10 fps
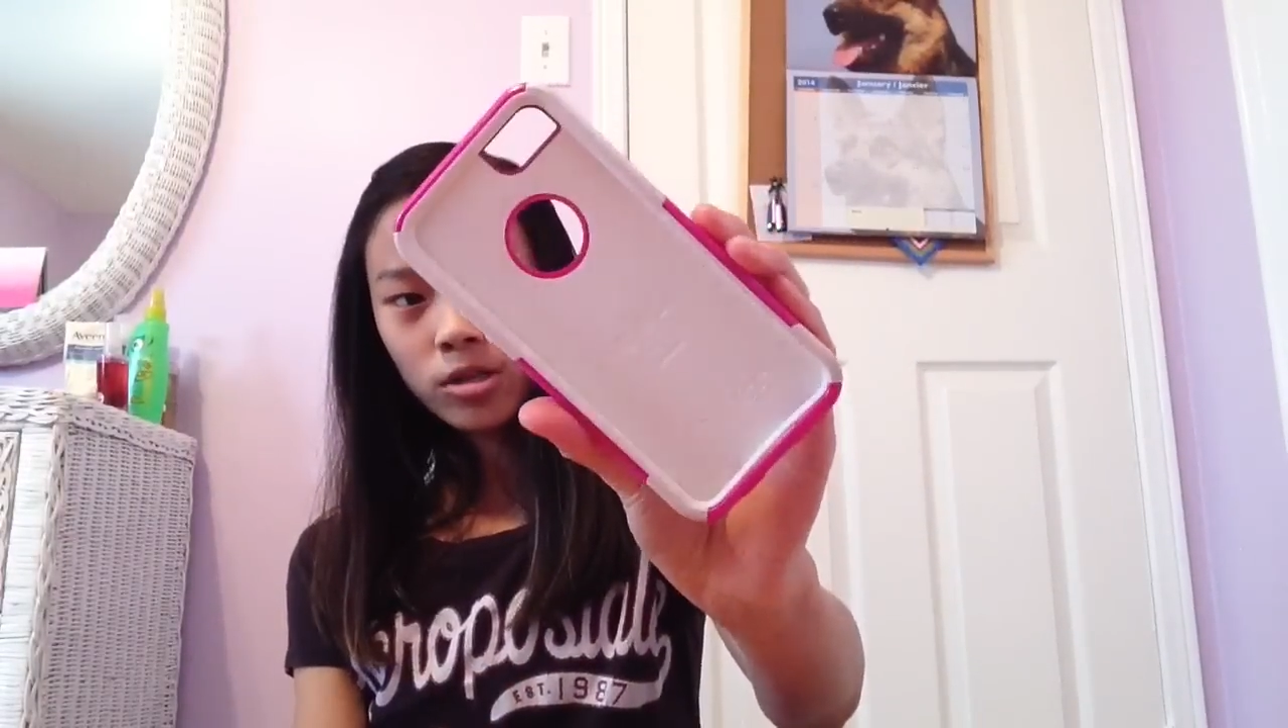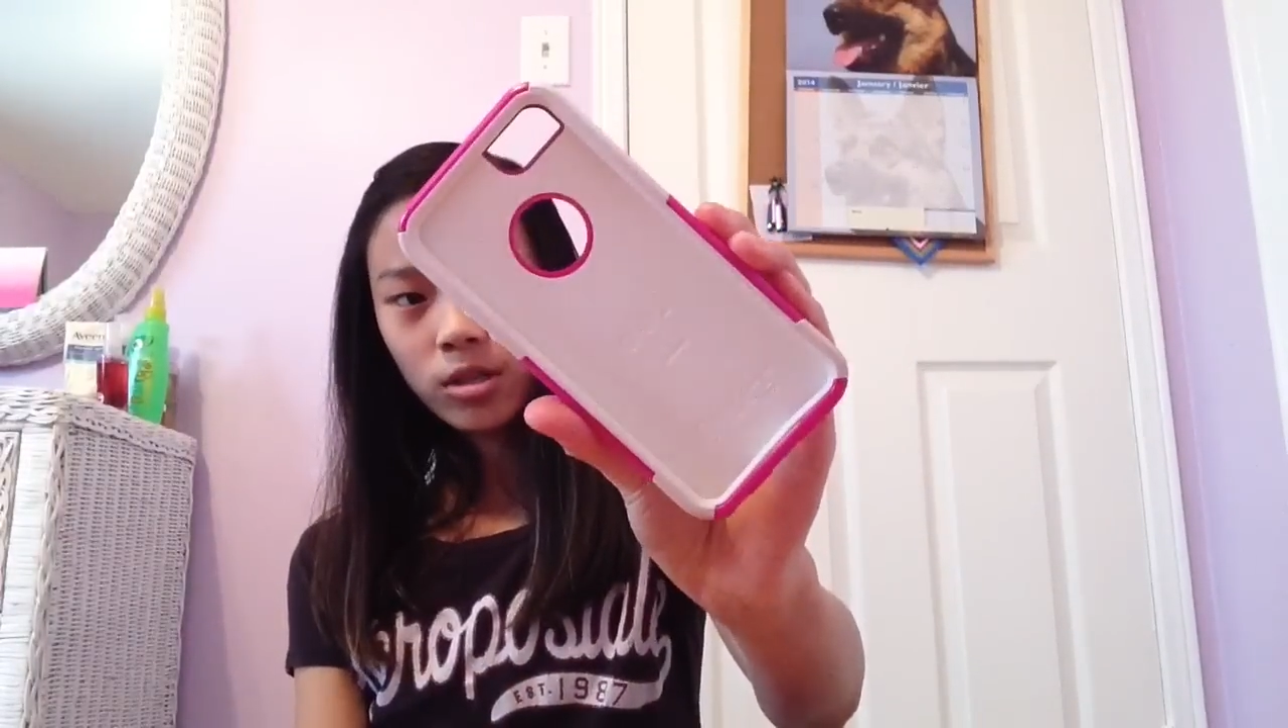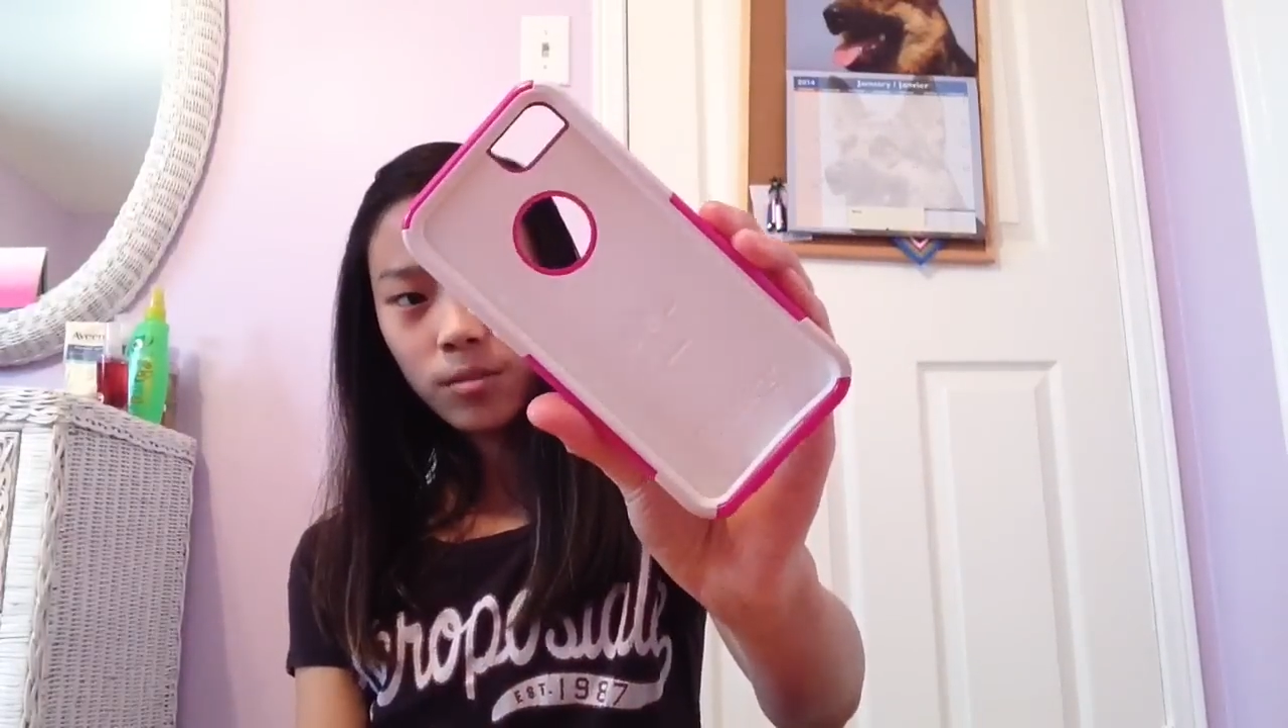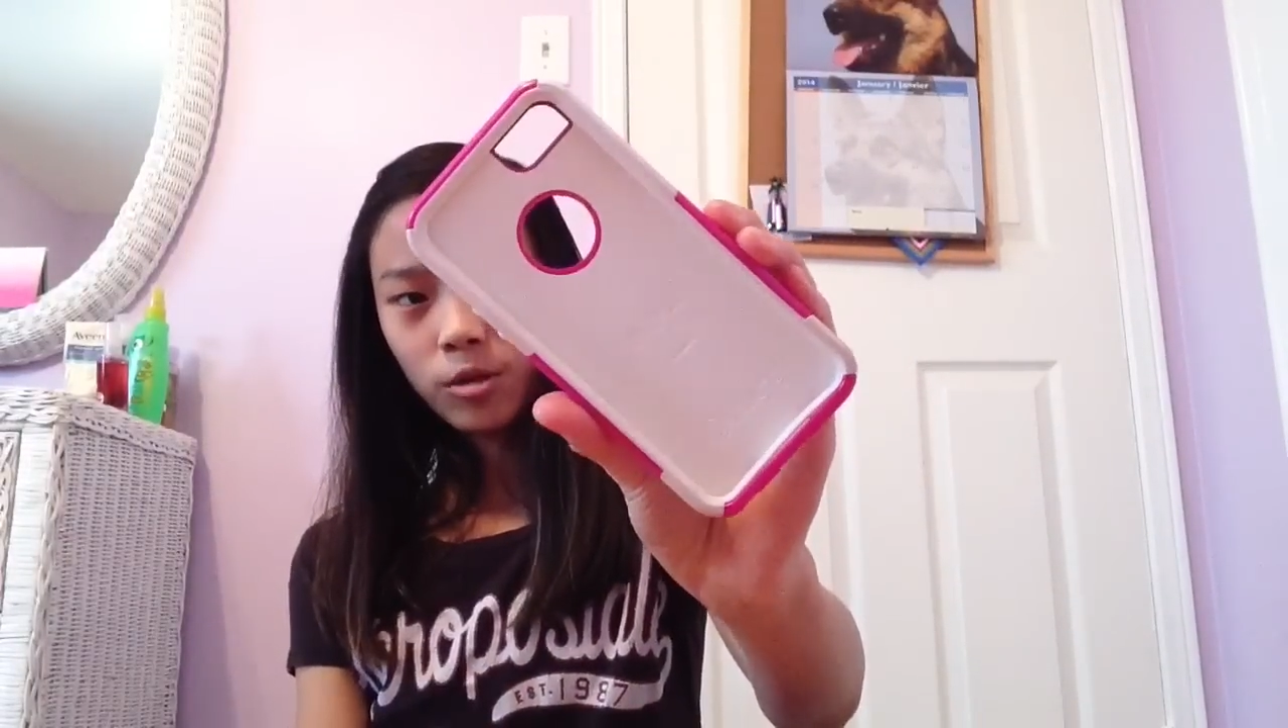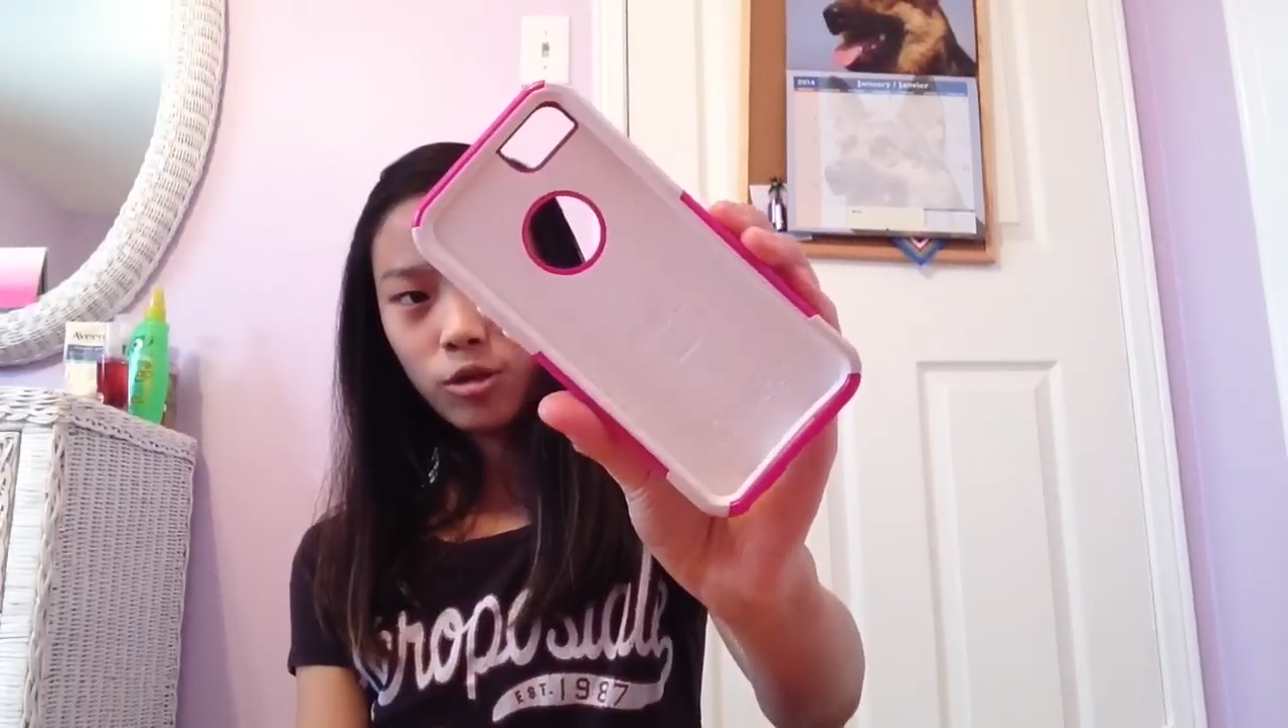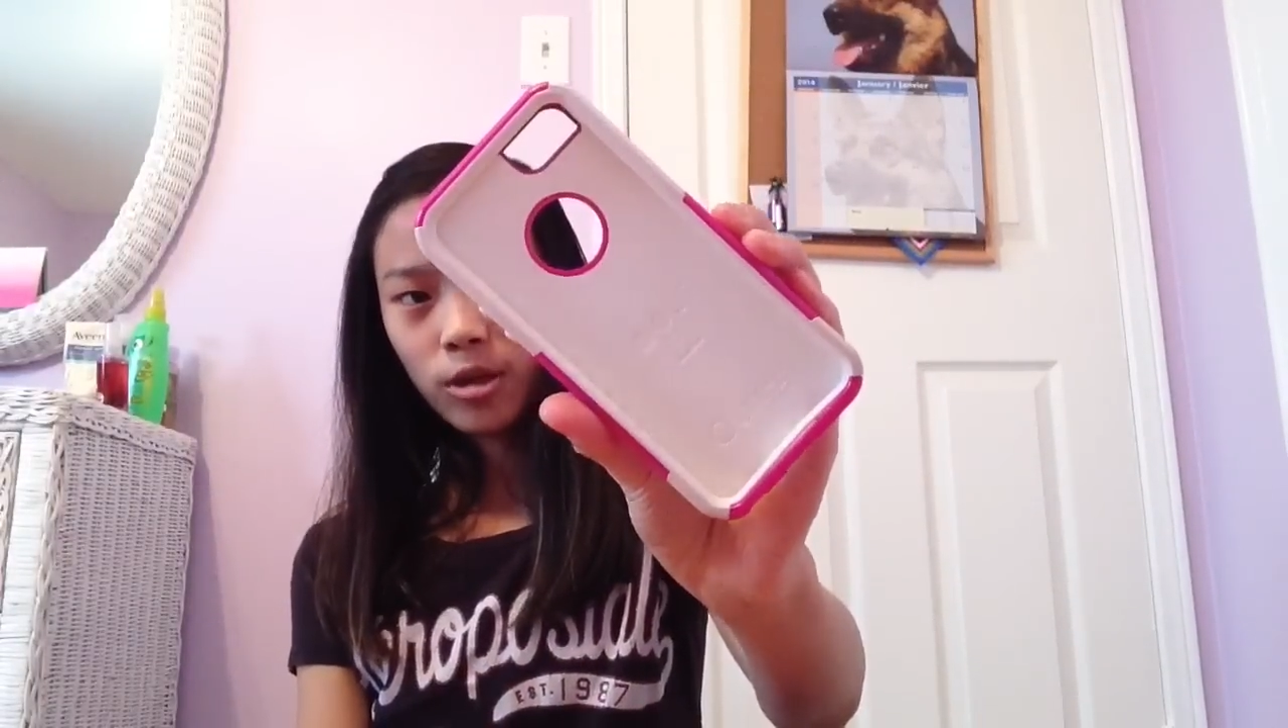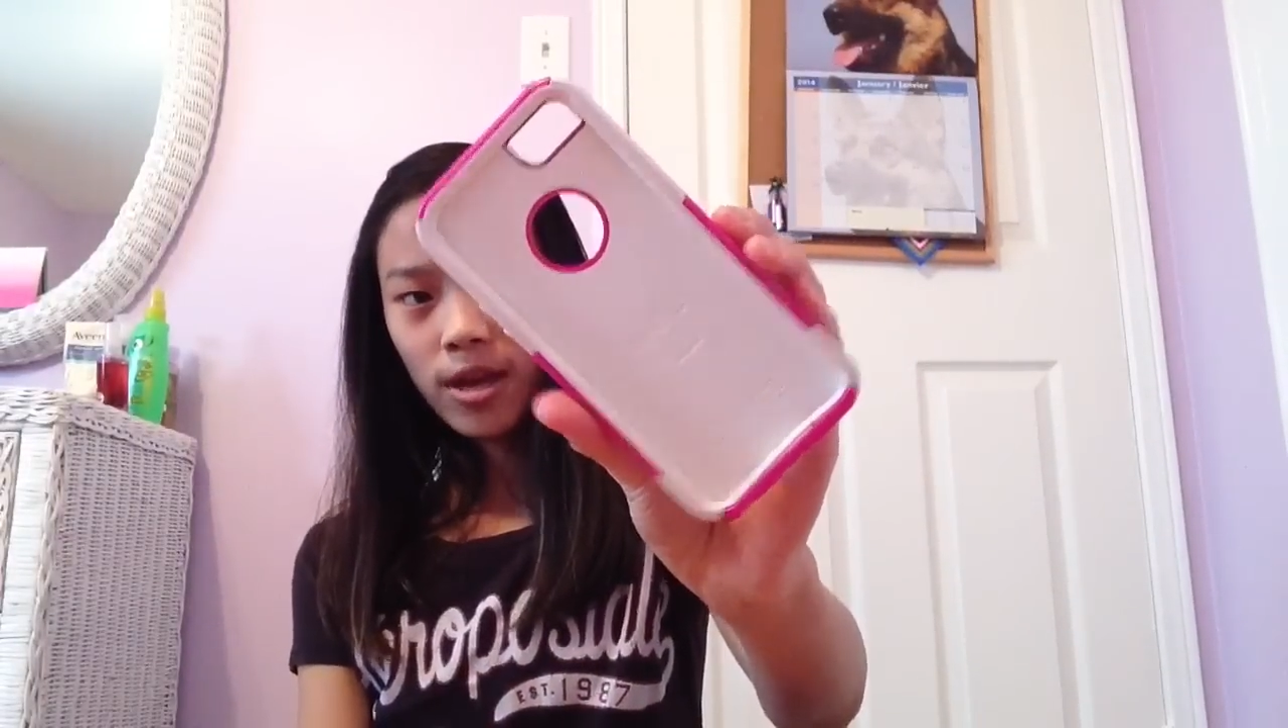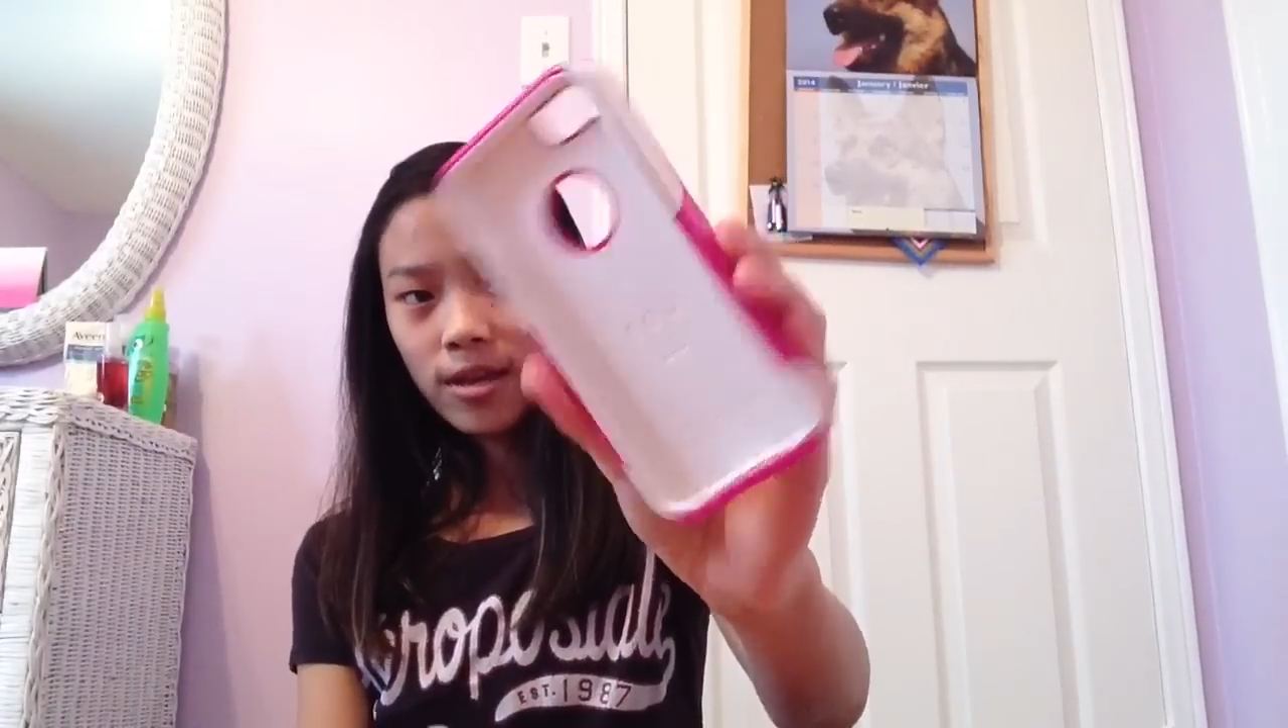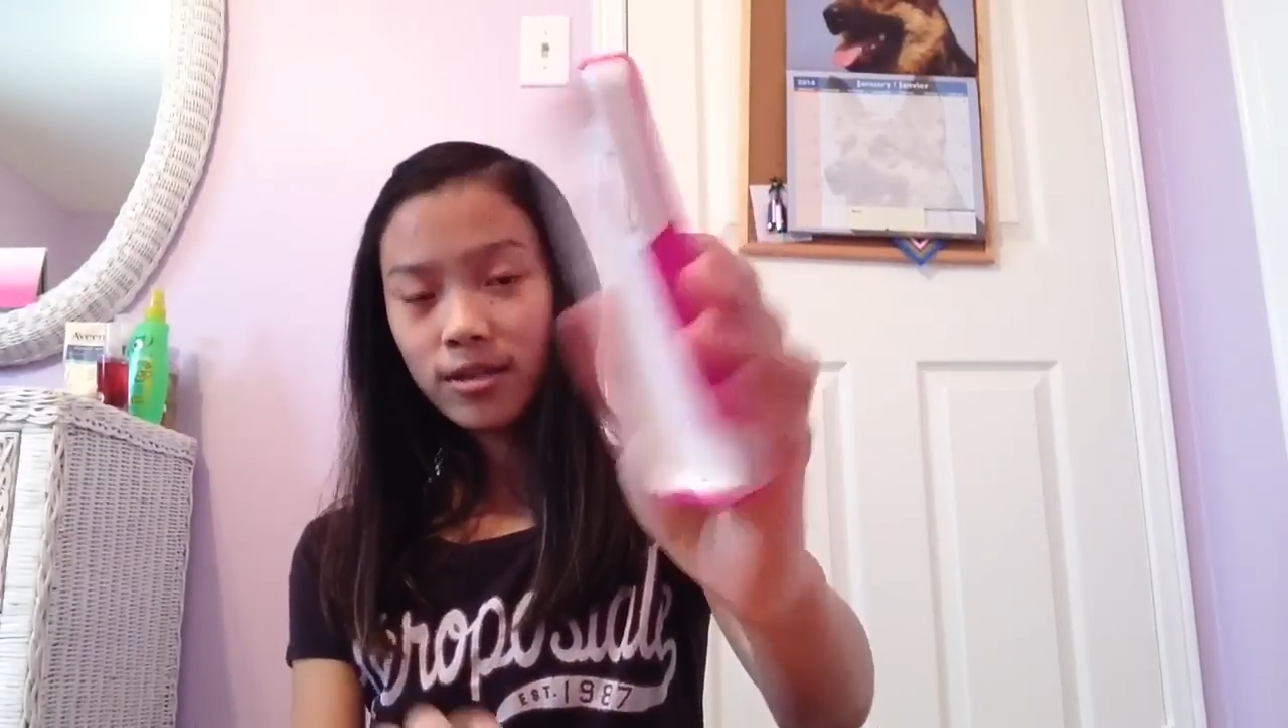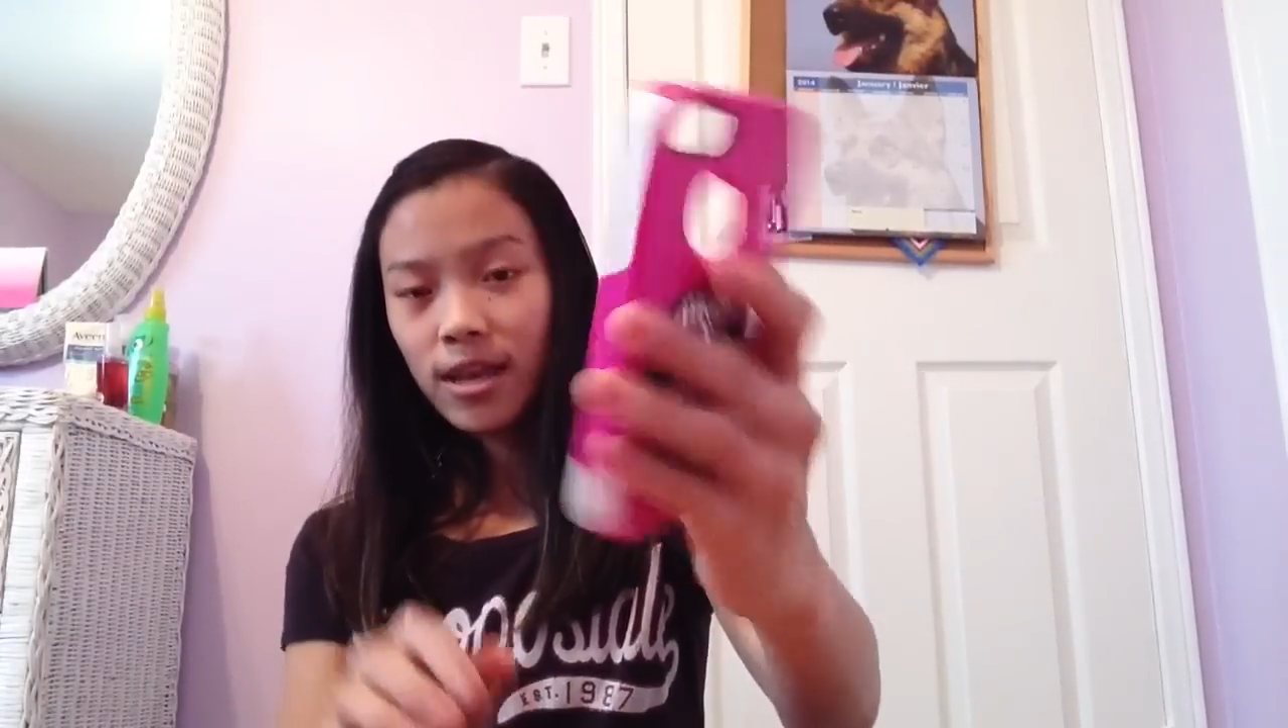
commuter case,